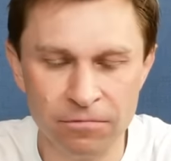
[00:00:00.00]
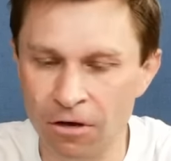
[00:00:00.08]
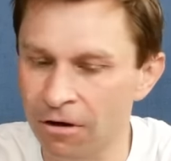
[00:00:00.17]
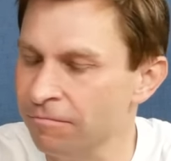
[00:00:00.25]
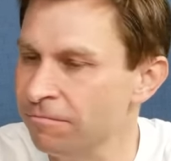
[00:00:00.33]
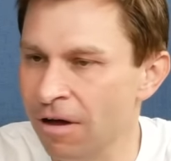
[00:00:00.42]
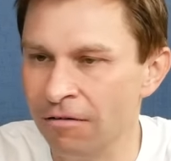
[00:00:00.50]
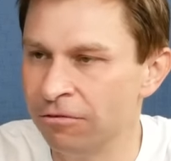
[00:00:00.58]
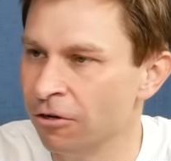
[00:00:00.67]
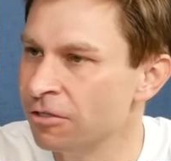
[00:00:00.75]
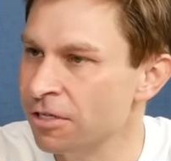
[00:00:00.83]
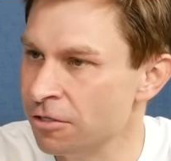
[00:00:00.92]
No, I've
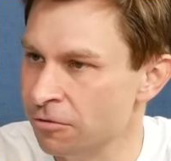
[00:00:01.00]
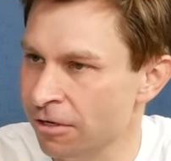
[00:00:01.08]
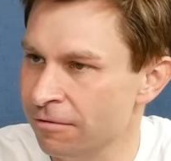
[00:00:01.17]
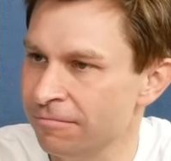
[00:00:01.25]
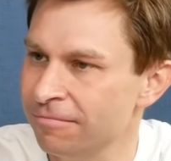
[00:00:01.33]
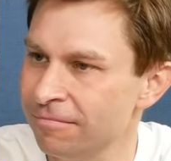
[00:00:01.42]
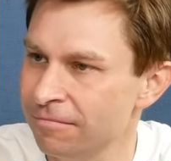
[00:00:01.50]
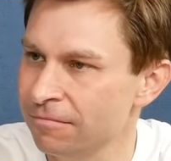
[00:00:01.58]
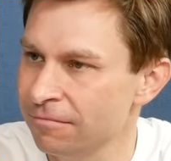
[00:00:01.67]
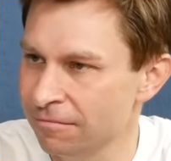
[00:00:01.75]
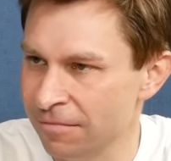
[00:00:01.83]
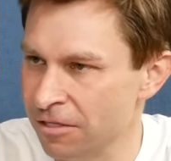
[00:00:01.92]
looked into it.
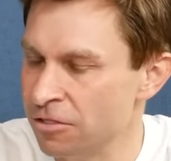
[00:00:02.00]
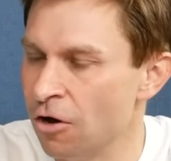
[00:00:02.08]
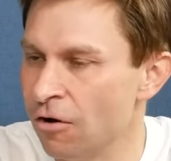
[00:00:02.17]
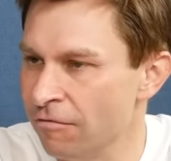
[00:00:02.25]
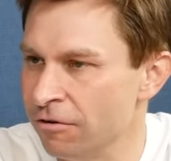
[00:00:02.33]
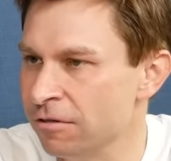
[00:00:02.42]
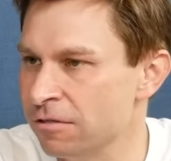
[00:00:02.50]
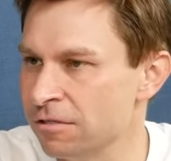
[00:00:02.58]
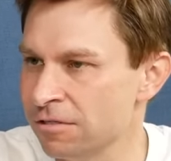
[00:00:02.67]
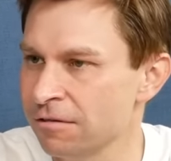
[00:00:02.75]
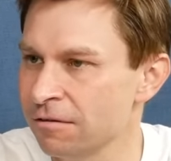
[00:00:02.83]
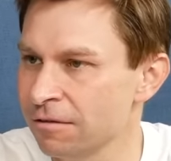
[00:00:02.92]
There's no
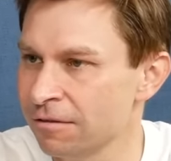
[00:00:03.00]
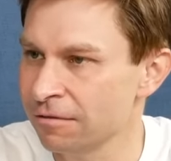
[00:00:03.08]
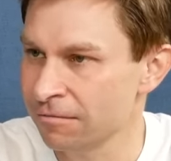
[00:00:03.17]
evidence. Great.